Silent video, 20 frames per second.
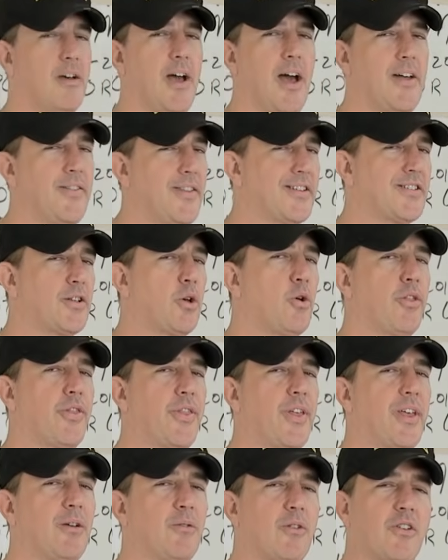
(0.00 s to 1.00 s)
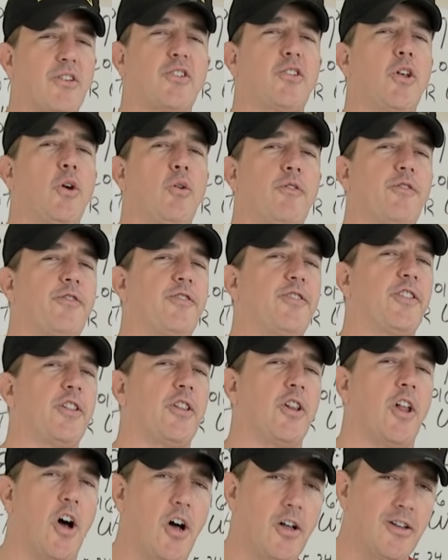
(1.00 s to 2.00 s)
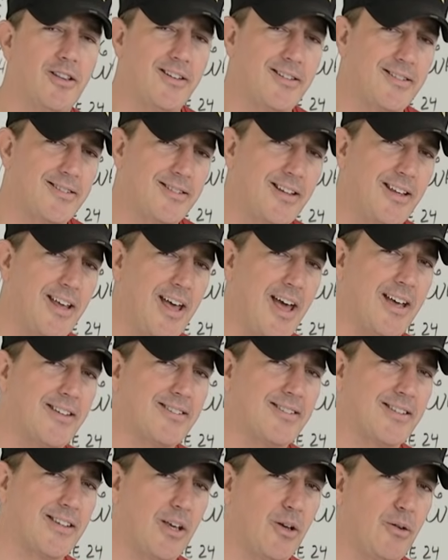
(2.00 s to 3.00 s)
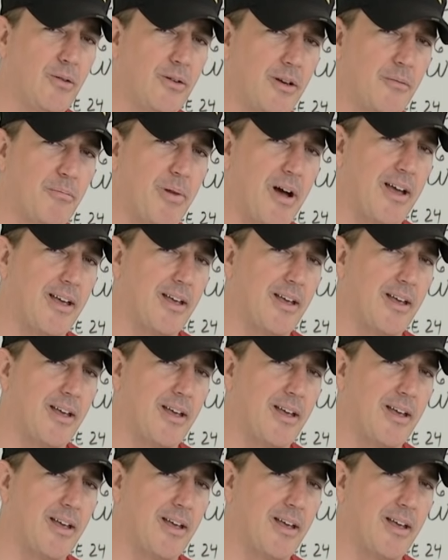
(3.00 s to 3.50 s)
And this whole thing was so flawlessly executed by